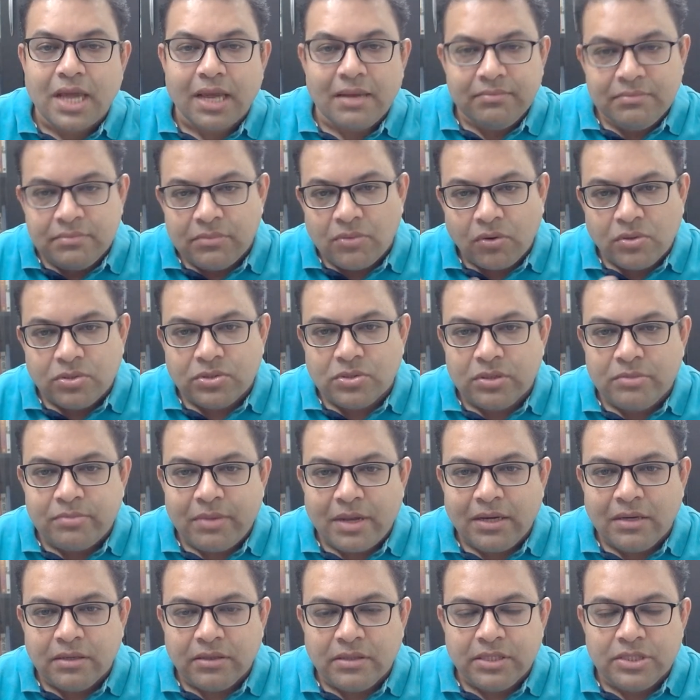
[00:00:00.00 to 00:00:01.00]
I'm also in
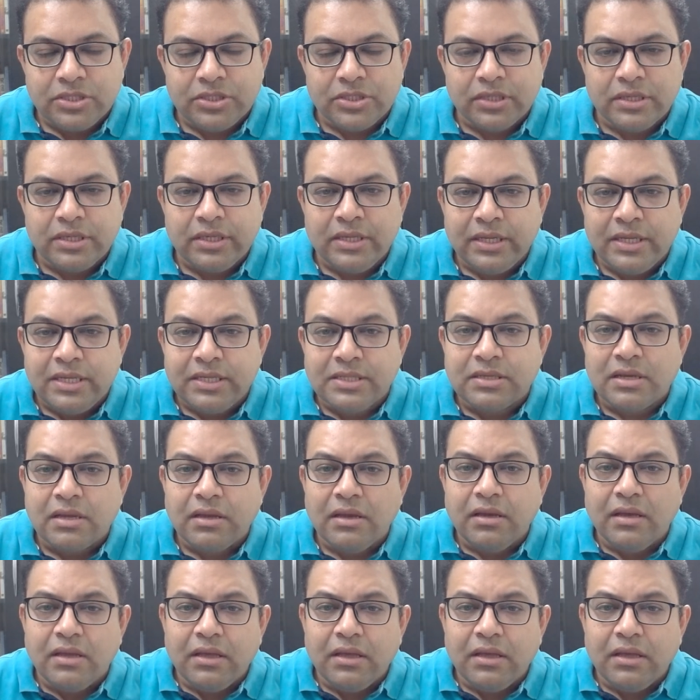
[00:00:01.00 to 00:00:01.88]
my learning journey, is